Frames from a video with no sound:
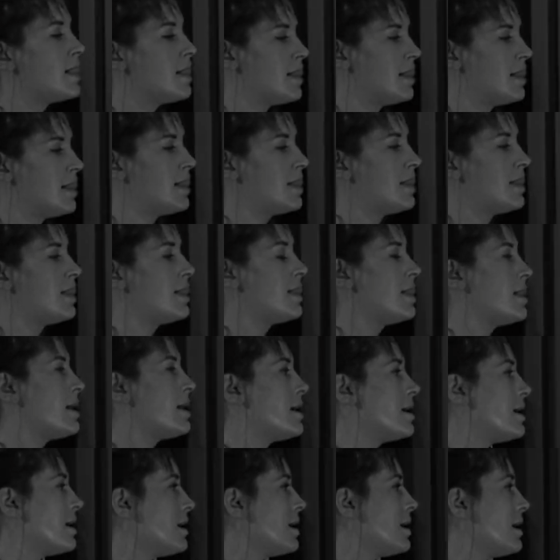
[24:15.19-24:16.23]
It was a matter
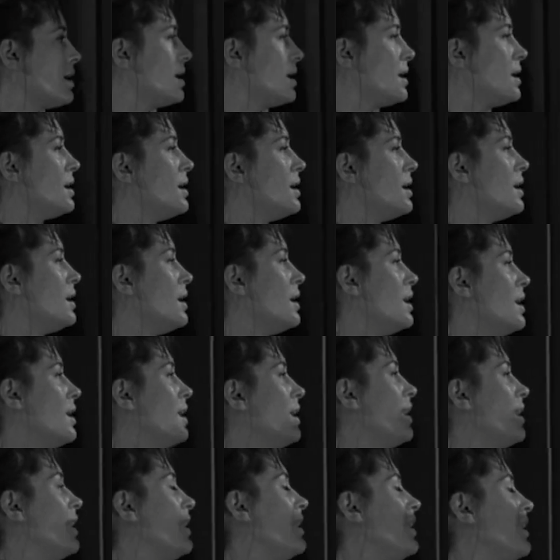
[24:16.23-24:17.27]
of survival this
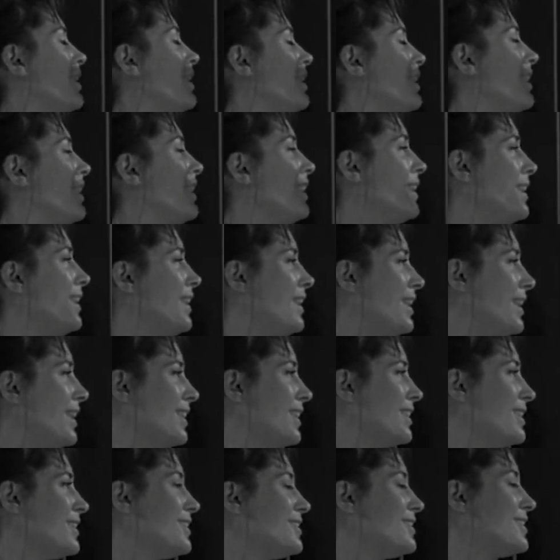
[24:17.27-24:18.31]
time, not
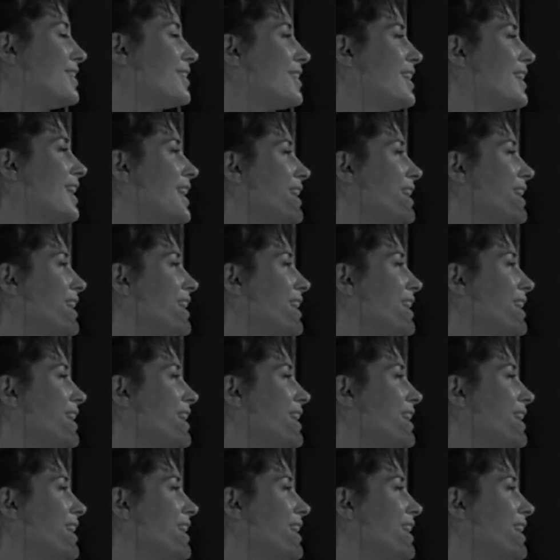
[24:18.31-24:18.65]
tragedy.